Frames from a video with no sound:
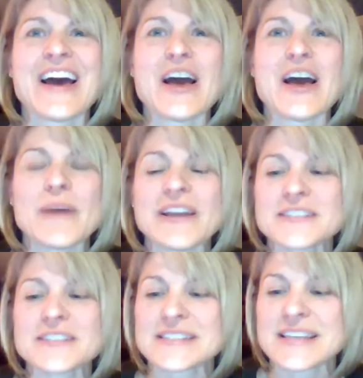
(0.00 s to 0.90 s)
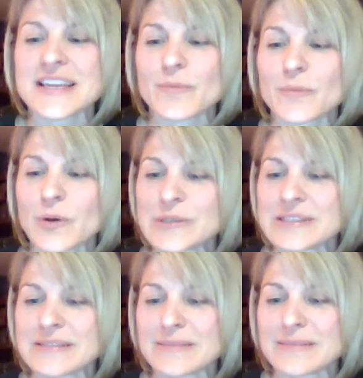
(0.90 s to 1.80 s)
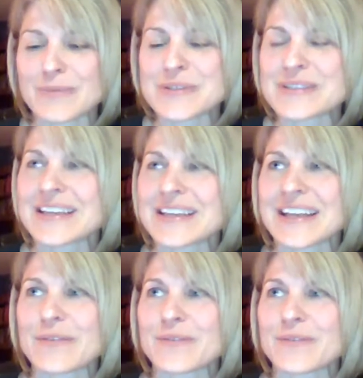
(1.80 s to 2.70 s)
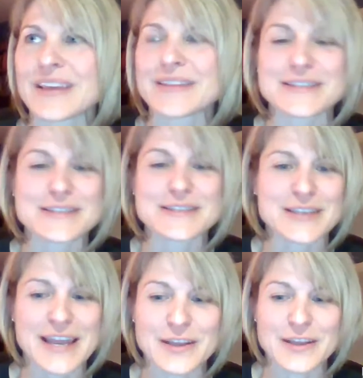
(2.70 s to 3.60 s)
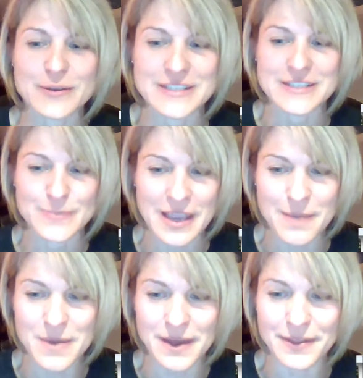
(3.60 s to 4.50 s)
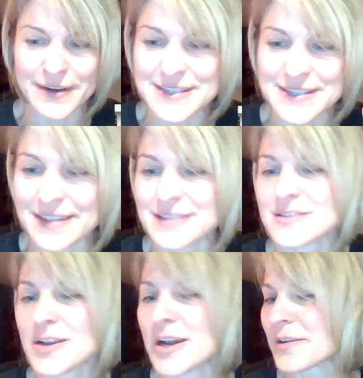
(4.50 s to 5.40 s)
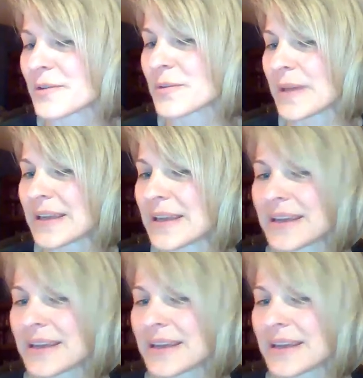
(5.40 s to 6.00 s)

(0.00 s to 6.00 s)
I just think mostly, and this is kind of goes as being a mother. I've had this talk with my kids.